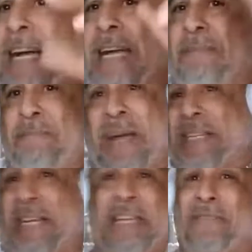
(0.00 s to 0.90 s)
I
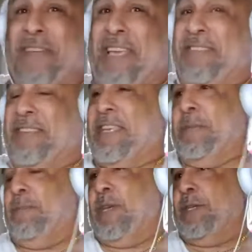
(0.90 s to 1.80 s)
might not even
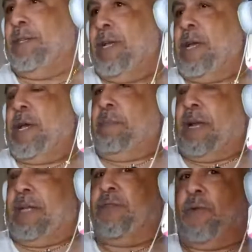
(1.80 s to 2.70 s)
keep this,
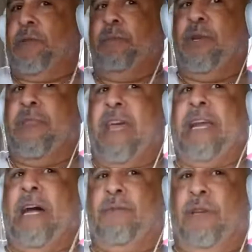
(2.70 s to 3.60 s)
but I just wanted to put
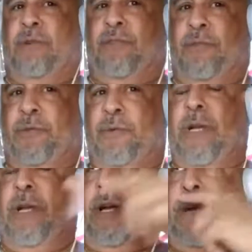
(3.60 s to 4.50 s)
that out there too
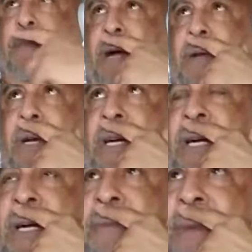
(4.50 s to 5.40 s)

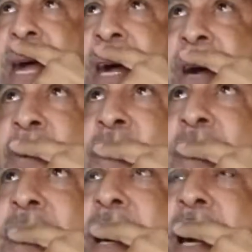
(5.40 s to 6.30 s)
about
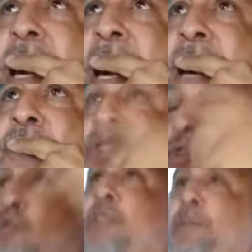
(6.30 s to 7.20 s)
how
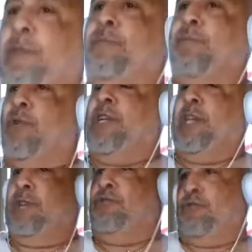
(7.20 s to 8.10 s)
you could be put
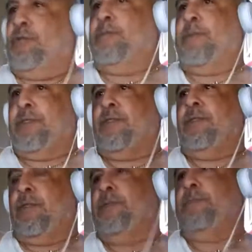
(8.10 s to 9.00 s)
into
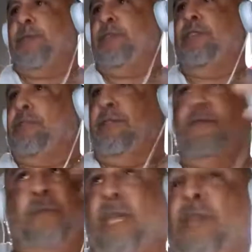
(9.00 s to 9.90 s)
the position
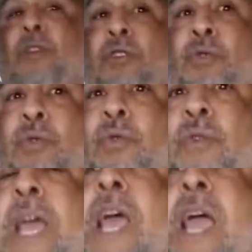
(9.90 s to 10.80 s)
of being the ghoul.
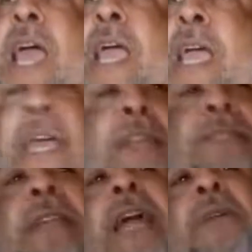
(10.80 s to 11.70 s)
And
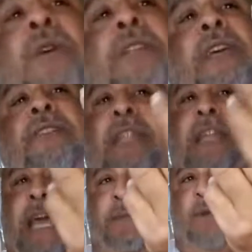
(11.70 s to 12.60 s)
it's like what they said
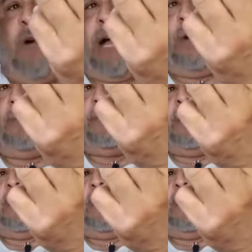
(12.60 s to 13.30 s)
in Animal House.